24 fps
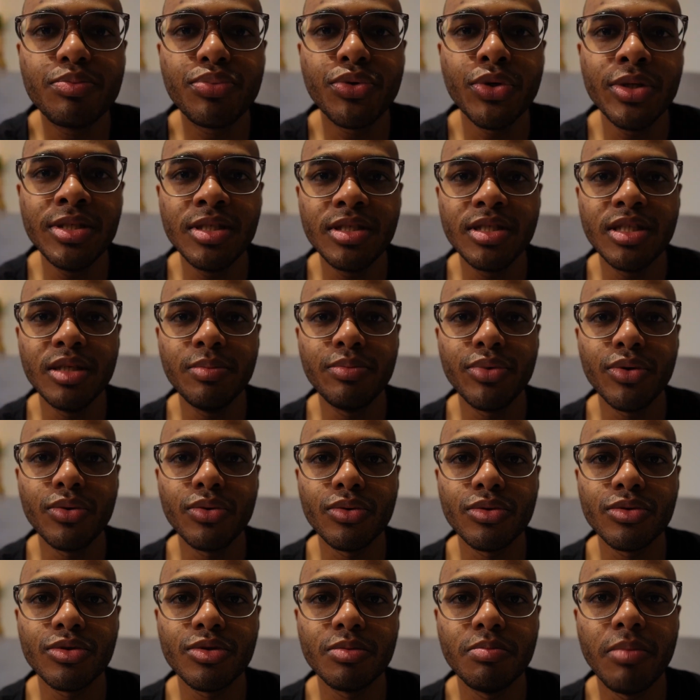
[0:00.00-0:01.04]

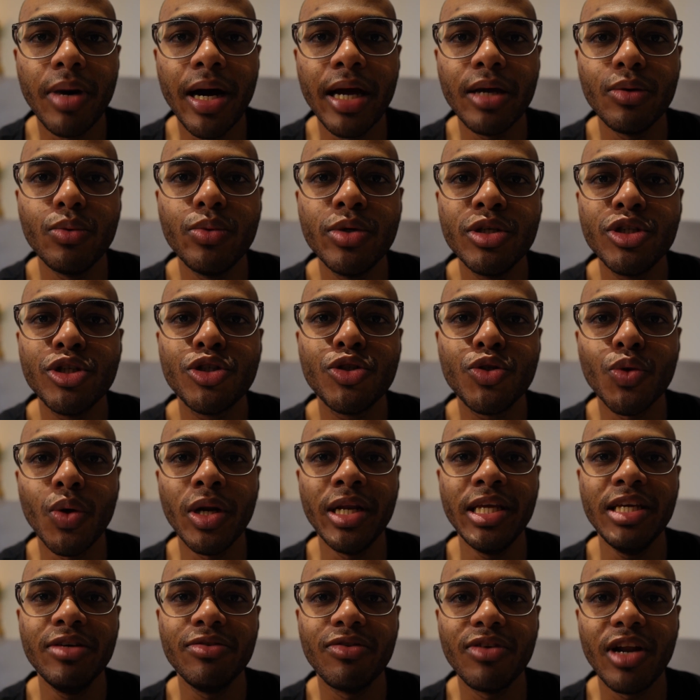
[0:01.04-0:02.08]
principles by which to
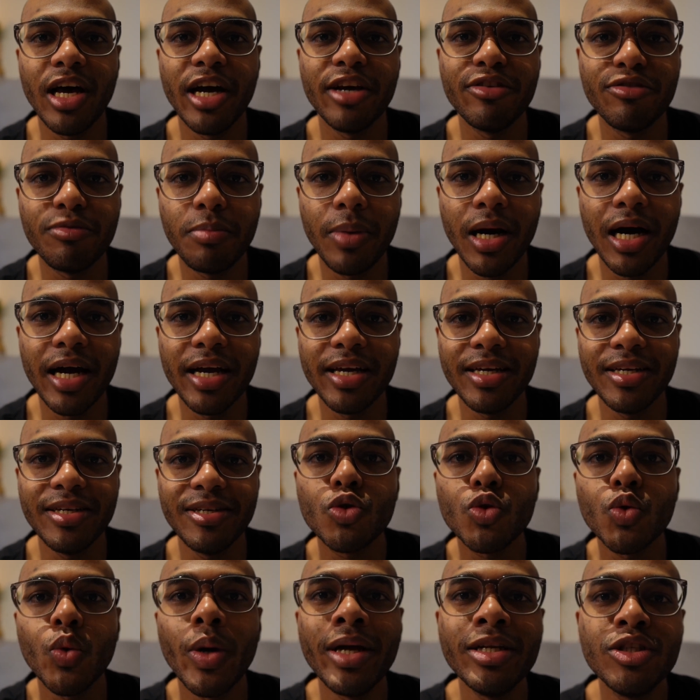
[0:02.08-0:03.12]
live life by,
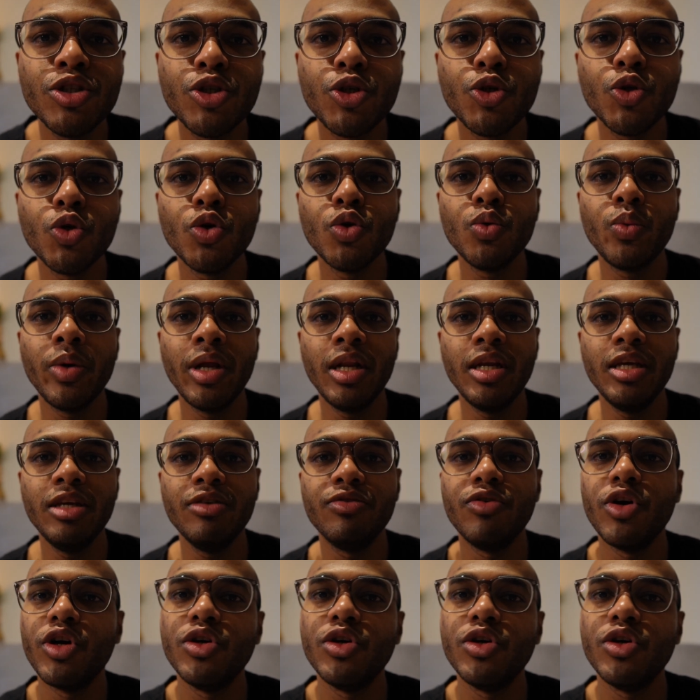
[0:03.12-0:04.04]
to ensure we live a